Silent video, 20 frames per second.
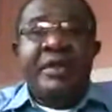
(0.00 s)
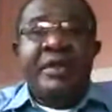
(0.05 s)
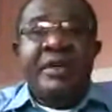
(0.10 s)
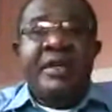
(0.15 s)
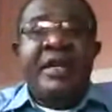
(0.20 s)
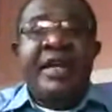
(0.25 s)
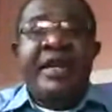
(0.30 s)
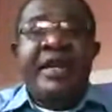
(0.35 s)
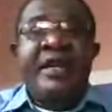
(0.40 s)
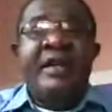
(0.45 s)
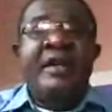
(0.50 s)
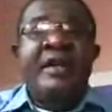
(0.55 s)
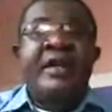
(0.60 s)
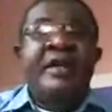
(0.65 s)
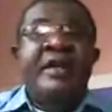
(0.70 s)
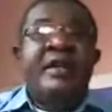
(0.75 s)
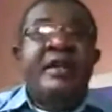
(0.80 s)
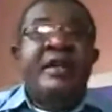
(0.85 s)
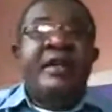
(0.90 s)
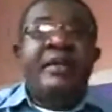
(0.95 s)
Then
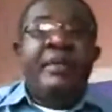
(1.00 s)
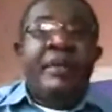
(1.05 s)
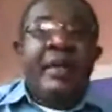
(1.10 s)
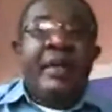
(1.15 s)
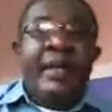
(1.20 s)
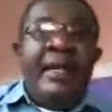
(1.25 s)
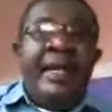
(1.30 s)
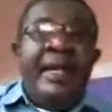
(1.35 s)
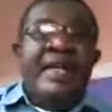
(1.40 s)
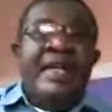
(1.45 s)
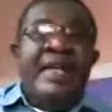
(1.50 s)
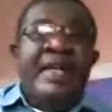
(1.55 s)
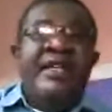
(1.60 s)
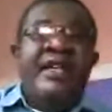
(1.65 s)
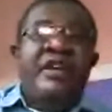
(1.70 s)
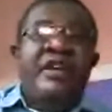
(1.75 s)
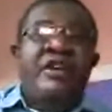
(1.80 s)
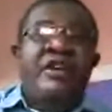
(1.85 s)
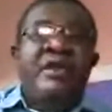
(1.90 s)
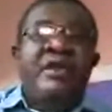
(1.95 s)
lastly,
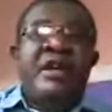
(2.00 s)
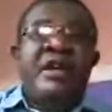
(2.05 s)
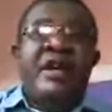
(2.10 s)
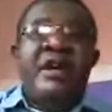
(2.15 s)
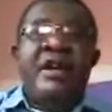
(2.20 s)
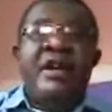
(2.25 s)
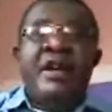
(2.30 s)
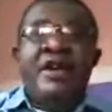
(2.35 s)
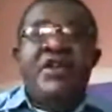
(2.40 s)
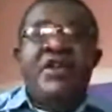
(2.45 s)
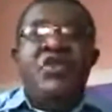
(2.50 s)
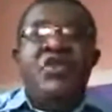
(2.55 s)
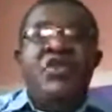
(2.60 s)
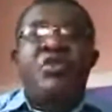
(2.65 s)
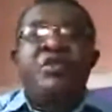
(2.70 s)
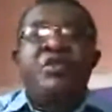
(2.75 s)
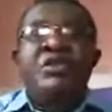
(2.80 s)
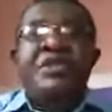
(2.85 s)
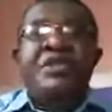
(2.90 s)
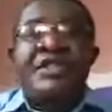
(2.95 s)
under you will
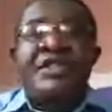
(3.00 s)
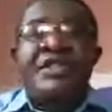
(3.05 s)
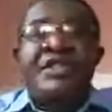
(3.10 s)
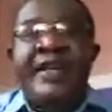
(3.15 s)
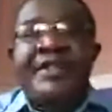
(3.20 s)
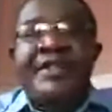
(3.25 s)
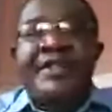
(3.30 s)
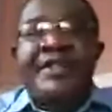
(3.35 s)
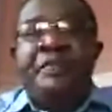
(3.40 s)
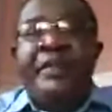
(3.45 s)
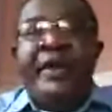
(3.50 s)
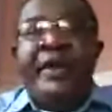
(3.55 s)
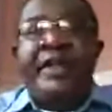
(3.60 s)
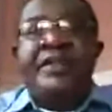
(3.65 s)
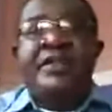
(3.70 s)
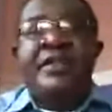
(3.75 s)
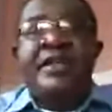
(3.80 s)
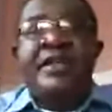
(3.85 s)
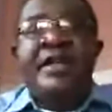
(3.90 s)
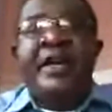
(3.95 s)
see a space
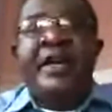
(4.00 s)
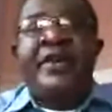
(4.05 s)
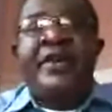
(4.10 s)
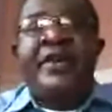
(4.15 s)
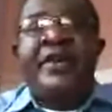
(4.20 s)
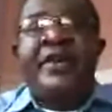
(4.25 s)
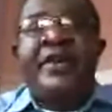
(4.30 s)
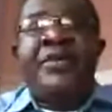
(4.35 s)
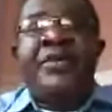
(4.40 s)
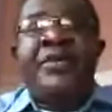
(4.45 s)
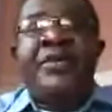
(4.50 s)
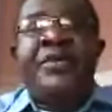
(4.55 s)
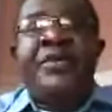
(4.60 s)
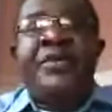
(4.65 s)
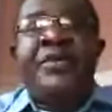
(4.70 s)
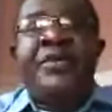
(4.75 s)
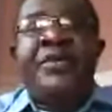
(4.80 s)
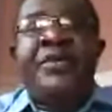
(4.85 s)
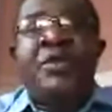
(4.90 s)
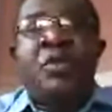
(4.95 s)
that
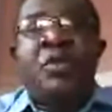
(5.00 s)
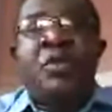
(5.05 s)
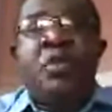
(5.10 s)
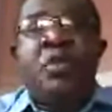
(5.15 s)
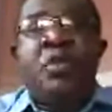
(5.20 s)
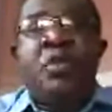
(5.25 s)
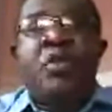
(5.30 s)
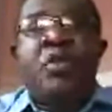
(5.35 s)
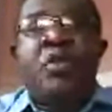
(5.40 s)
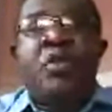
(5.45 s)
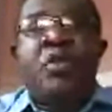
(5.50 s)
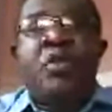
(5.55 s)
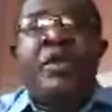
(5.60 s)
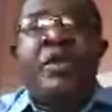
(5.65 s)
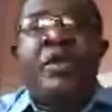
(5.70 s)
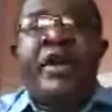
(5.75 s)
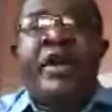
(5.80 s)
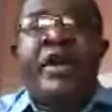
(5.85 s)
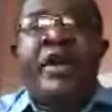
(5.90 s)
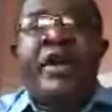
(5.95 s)

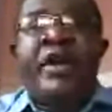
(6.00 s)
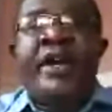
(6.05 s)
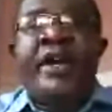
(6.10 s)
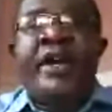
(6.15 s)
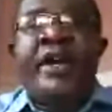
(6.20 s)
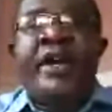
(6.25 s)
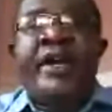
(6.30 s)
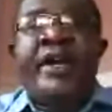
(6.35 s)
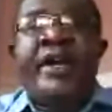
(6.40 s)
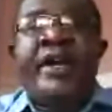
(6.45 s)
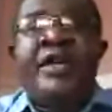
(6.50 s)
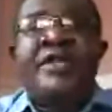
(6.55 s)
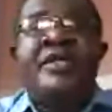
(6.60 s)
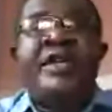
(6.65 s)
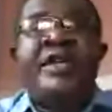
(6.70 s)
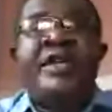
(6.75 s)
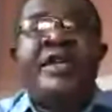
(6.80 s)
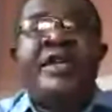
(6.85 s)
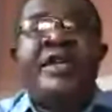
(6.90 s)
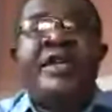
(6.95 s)

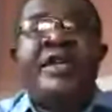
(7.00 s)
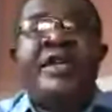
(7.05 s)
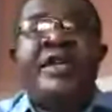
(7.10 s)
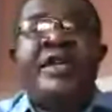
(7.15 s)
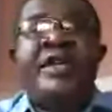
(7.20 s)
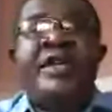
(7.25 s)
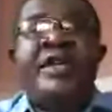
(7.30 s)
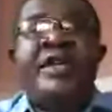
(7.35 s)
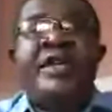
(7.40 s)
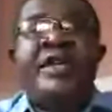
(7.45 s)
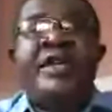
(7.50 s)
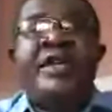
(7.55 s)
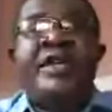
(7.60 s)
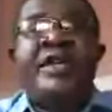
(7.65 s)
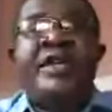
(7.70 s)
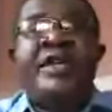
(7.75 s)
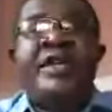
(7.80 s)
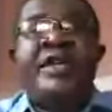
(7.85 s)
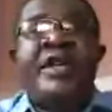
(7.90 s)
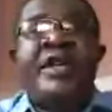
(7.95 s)
requires
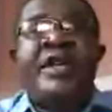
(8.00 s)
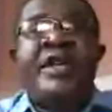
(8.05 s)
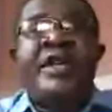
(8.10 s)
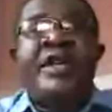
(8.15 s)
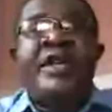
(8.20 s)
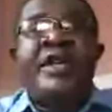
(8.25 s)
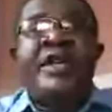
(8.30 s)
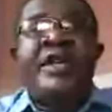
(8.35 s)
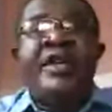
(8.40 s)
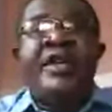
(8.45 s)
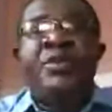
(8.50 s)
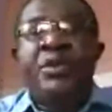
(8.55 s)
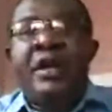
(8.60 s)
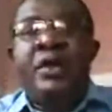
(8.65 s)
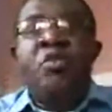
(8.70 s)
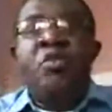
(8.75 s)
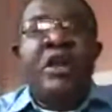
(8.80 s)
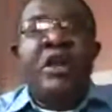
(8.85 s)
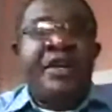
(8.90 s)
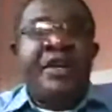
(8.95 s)
the
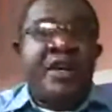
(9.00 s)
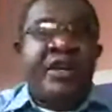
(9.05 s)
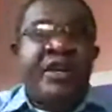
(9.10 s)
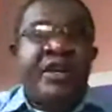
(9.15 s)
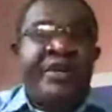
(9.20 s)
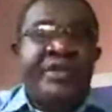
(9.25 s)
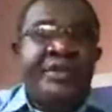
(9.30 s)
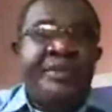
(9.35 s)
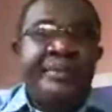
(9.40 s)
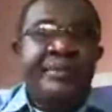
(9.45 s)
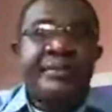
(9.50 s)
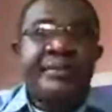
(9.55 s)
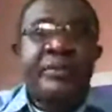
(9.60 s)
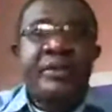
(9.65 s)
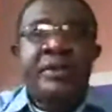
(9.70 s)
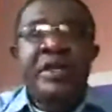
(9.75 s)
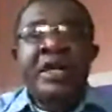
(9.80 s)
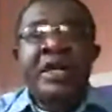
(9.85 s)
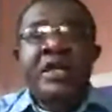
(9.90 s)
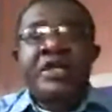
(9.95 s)
new wallet
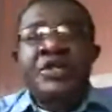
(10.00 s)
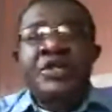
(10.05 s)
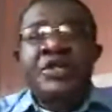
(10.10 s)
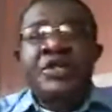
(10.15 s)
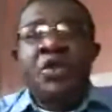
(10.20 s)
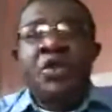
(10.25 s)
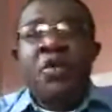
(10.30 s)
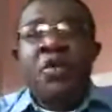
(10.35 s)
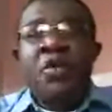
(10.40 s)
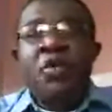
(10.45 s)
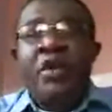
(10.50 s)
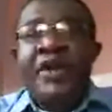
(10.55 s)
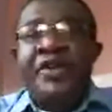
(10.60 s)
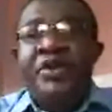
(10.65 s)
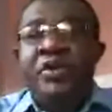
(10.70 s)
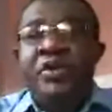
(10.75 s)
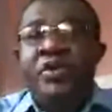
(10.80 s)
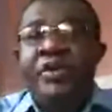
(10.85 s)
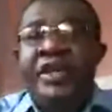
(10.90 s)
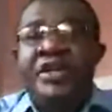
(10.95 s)
address. So
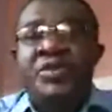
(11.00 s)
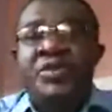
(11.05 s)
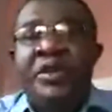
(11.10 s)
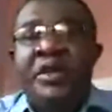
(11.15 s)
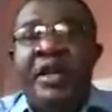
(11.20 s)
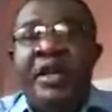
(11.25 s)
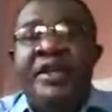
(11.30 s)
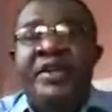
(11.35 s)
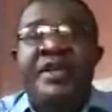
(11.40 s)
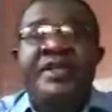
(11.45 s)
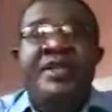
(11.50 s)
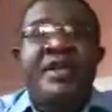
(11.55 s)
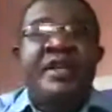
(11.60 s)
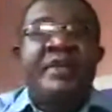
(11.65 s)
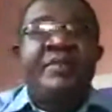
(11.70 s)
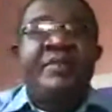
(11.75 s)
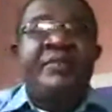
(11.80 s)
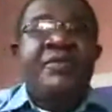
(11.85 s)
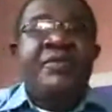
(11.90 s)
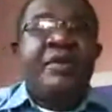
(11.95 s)
this what
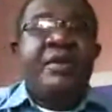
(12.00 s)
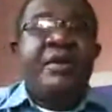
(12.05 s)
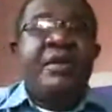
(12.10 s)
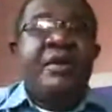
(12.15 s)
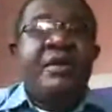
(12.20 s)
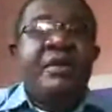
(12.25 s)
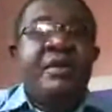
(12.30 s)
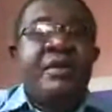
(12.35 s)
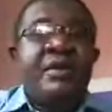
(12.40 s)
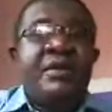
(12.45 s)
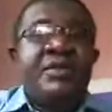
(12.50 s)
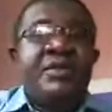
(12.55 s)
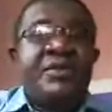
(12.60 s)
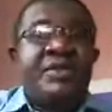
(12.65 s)
side is.